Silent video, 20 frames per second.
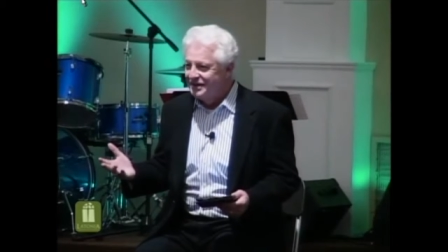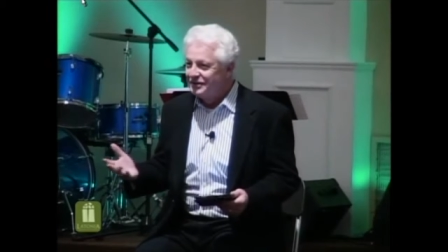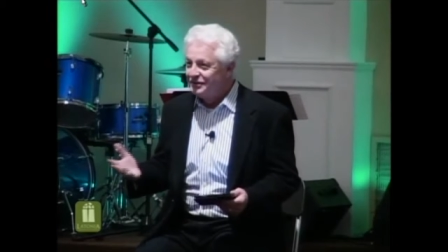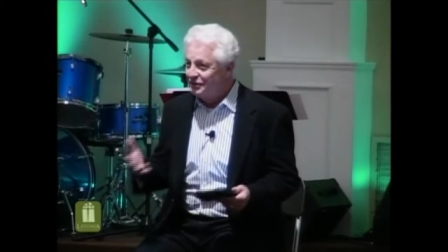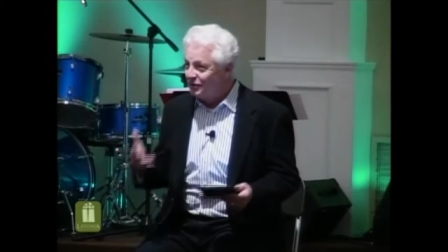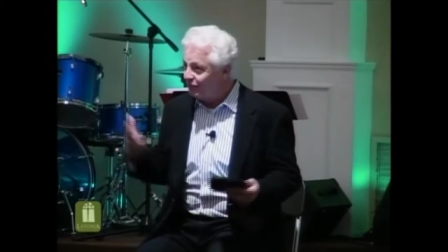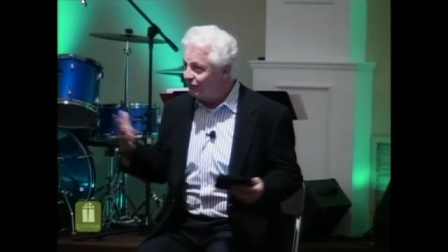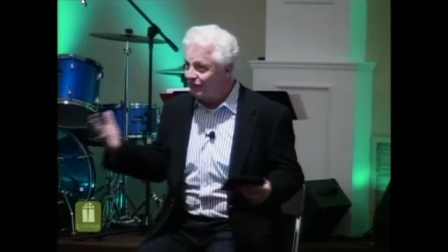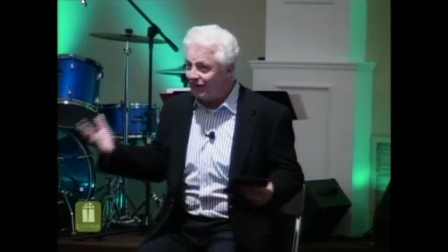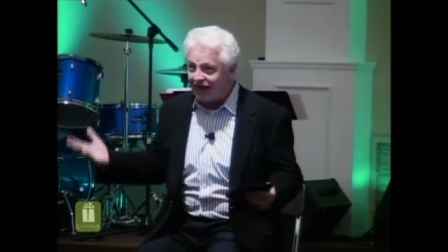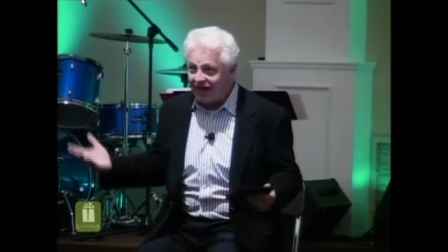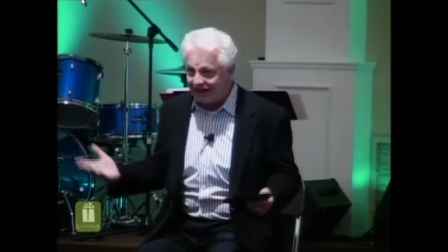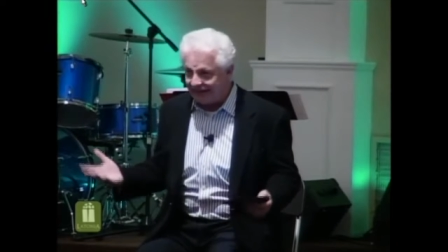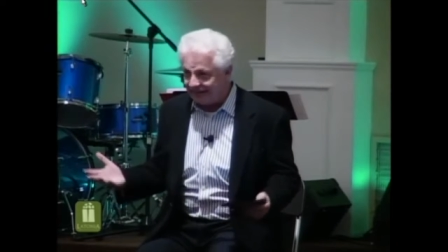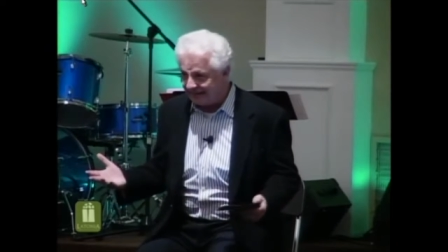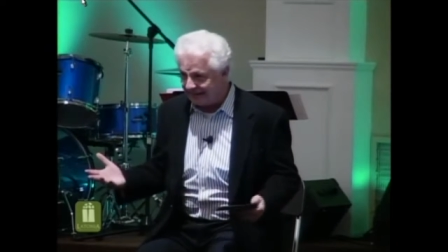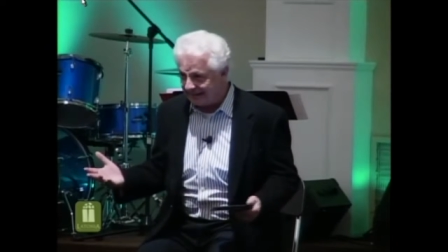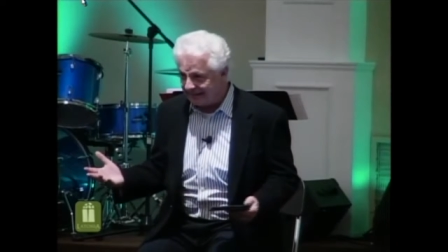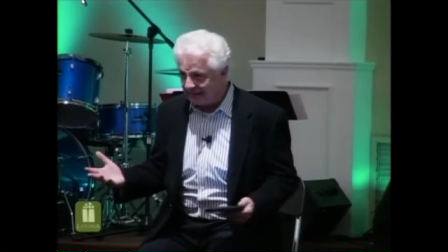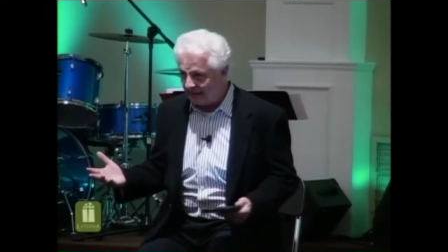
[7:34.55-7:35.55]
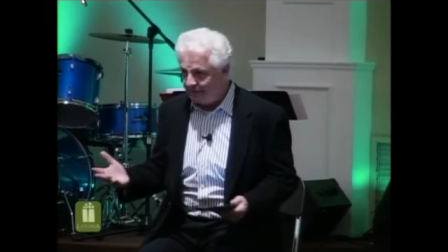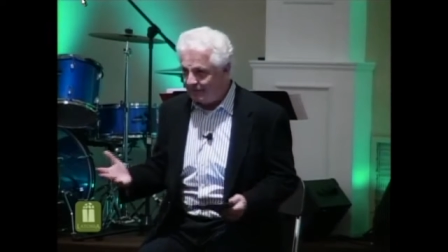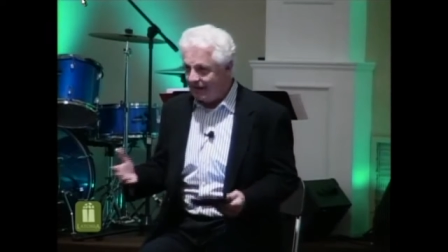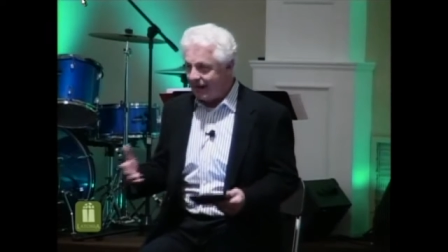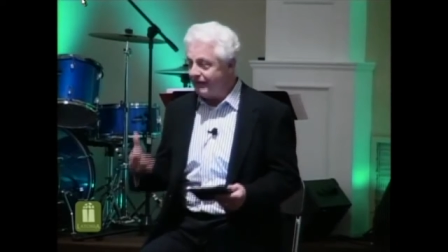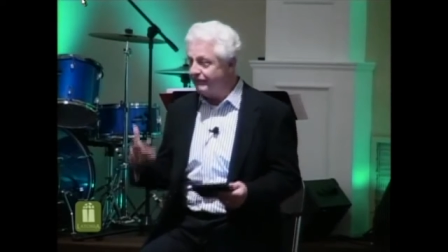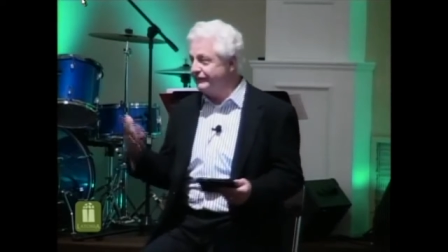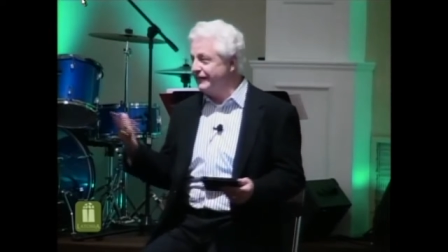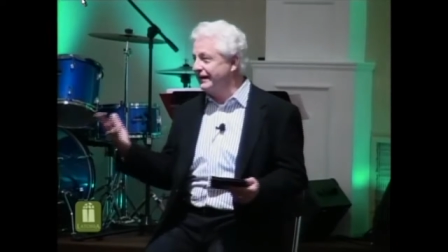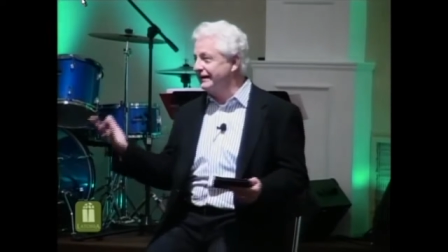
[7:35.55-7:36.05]
You'll find it. I mean,
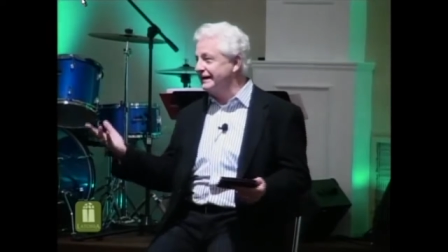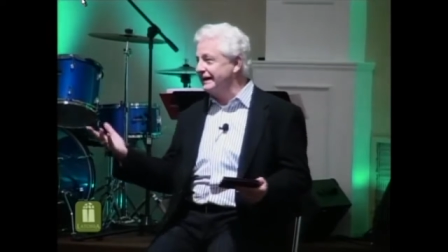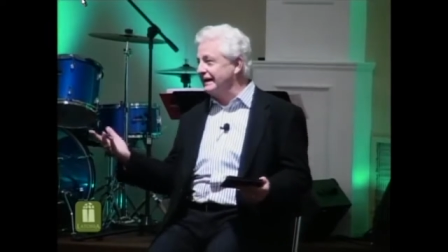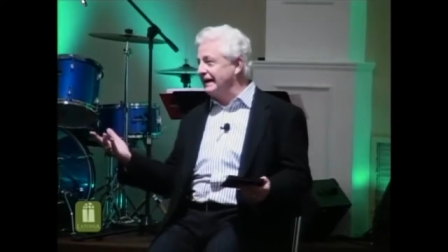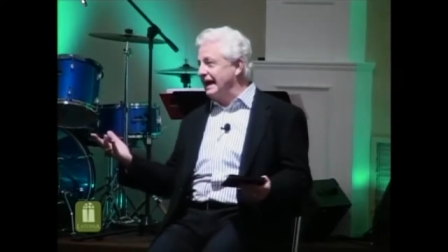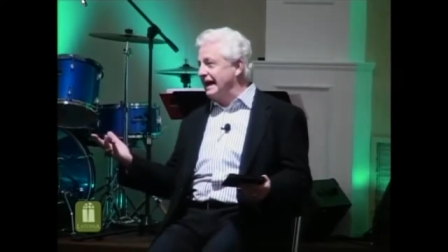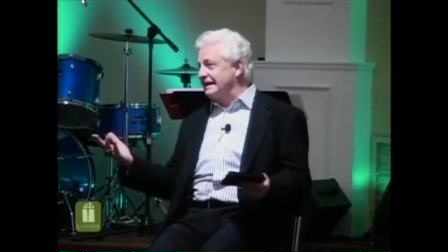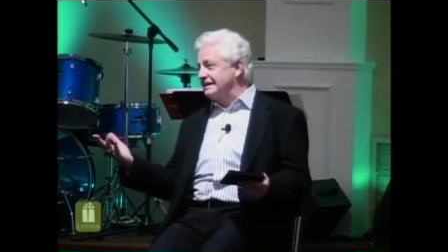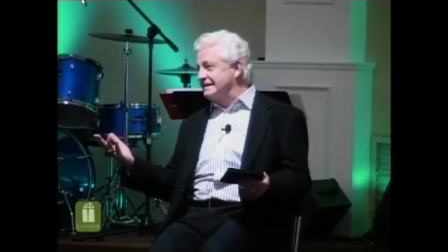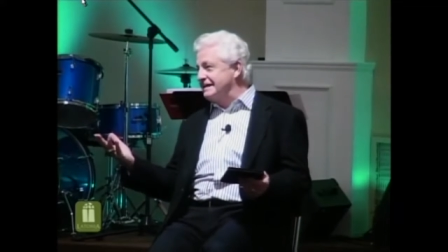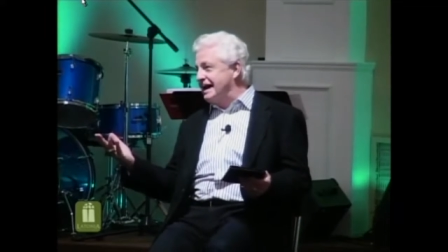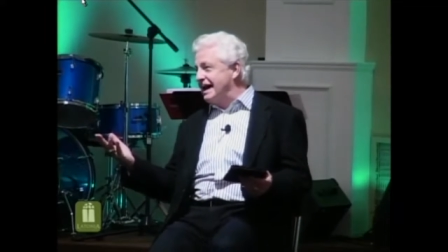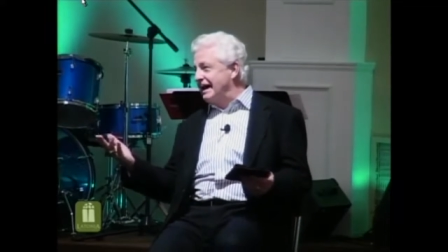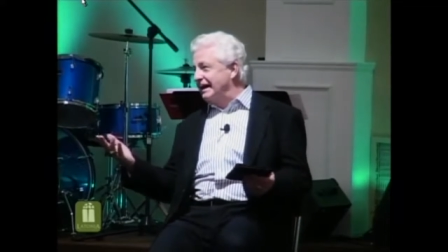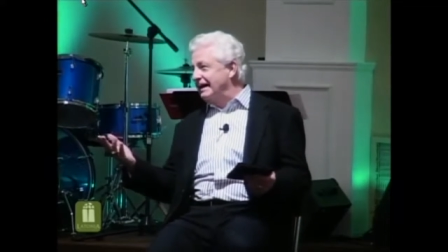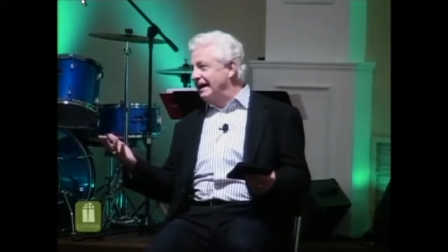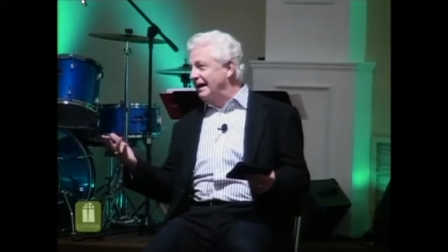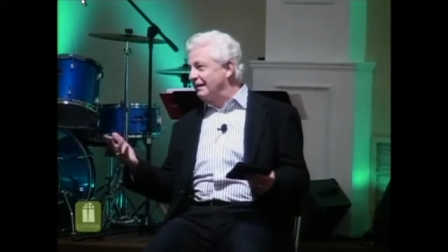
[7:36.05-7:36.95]
I found it last night.